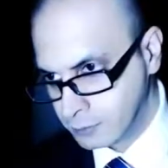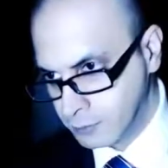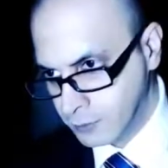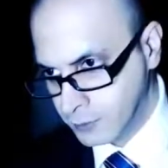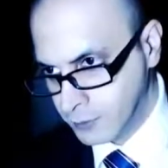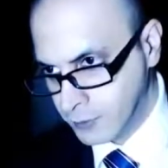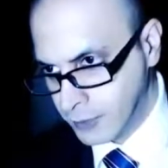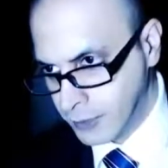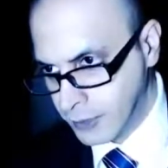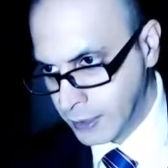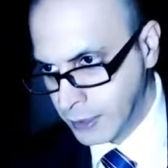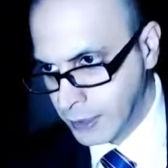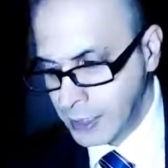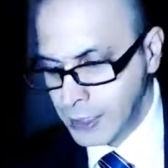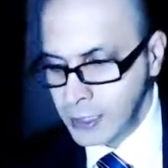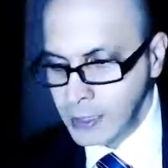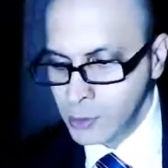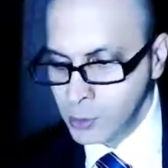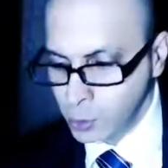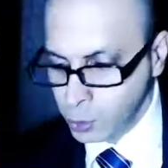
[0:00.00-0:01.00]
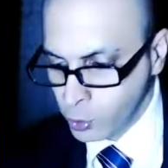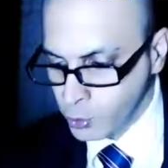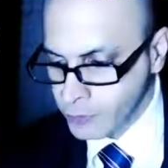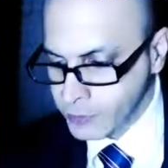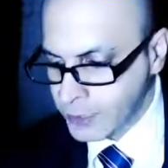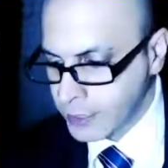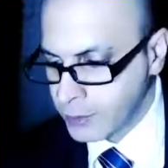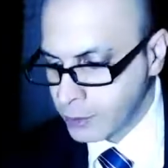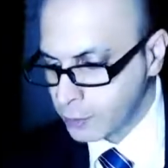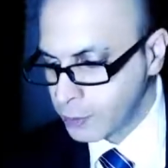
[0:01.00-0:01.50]
Okay, look
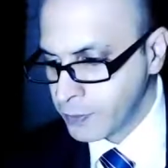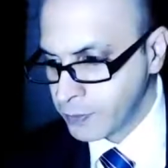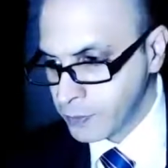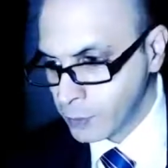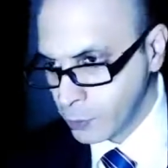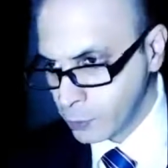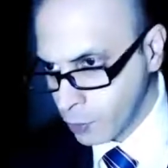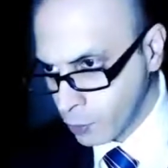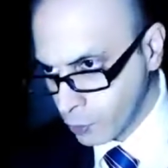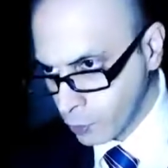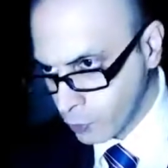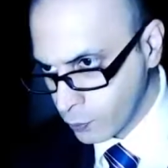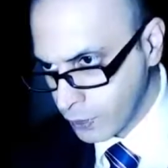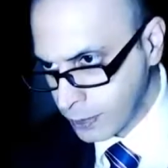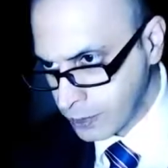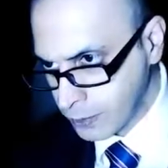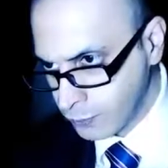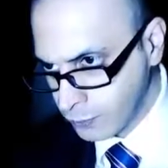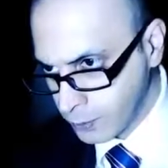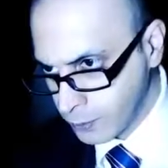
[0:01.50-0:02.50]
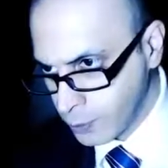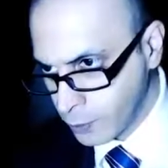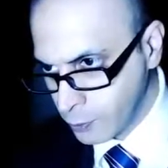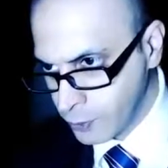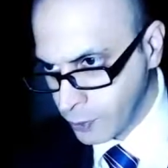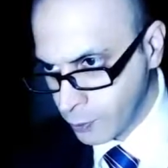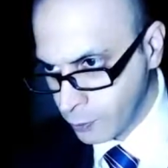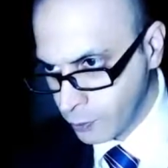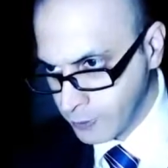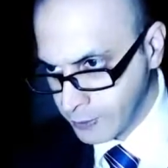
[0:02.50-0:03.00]
that up if you're not already
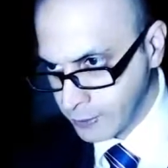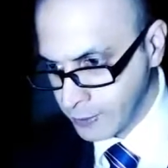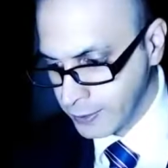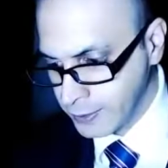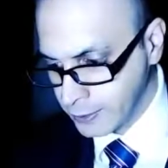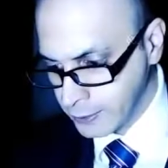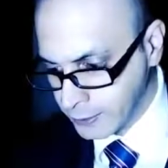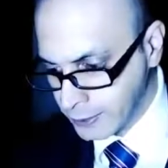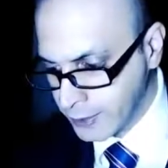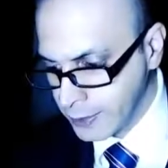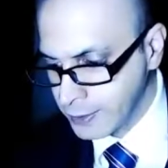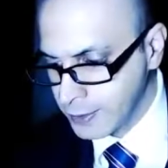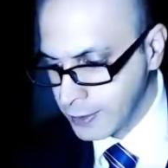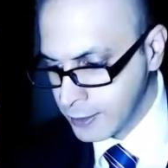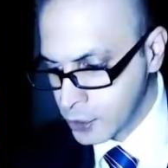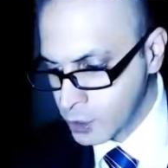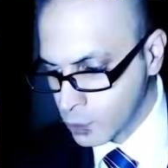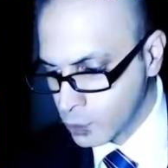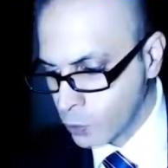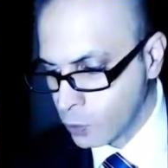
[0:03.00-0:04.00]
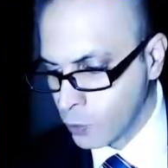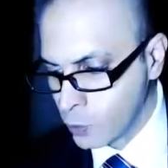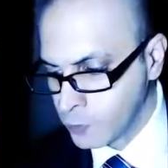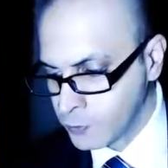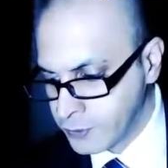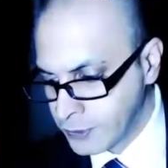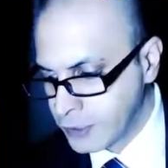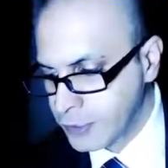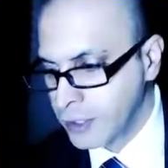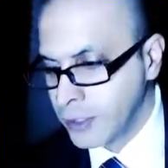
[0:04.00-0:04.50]
familiar with it. Again, it's called
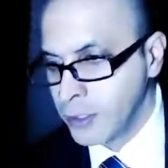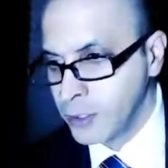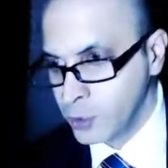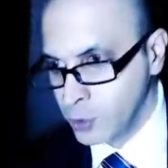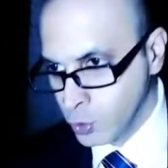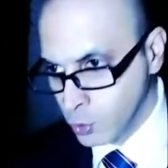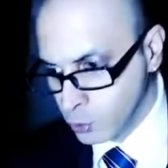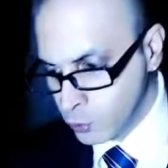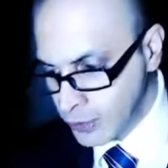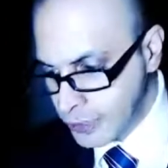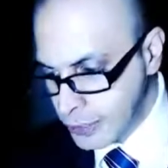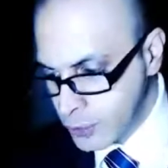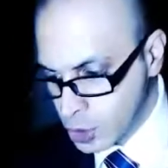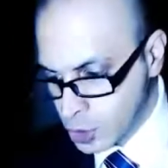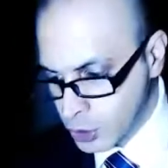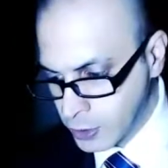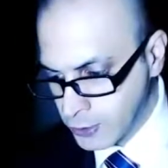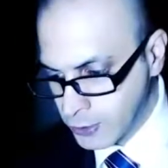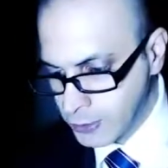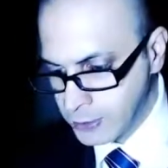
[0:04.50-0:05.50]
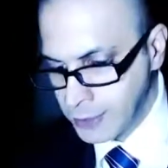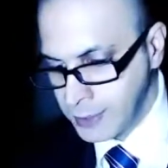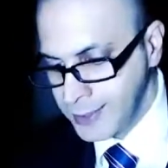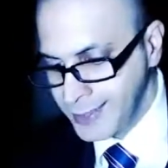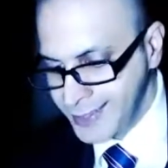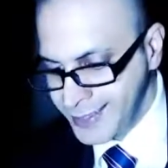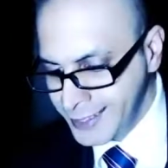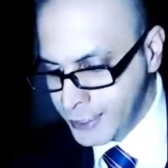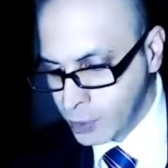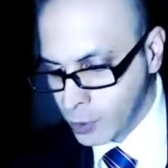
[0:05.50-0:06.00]
the Eurasian
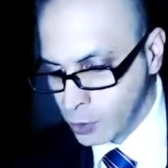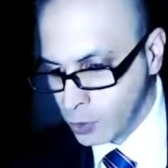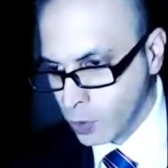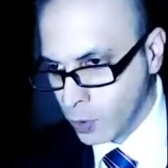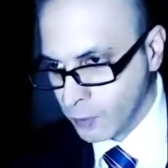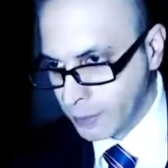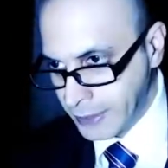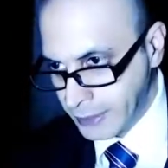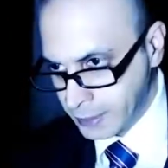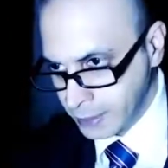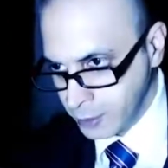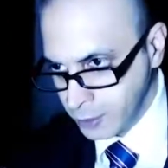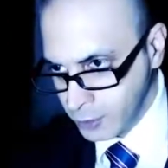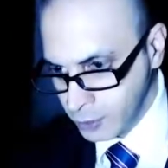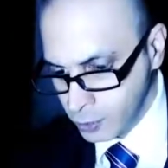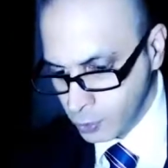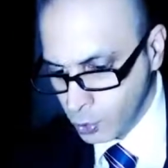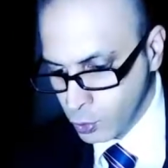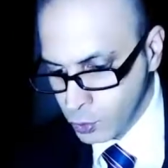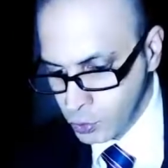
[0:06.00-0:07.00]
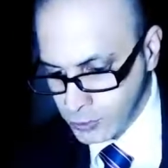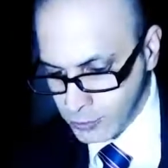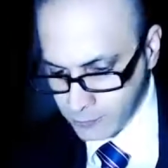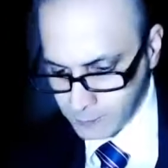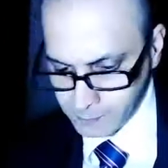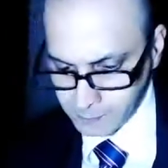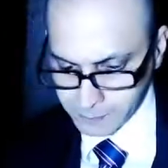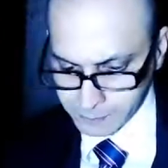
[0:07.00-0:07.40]
Economic Union.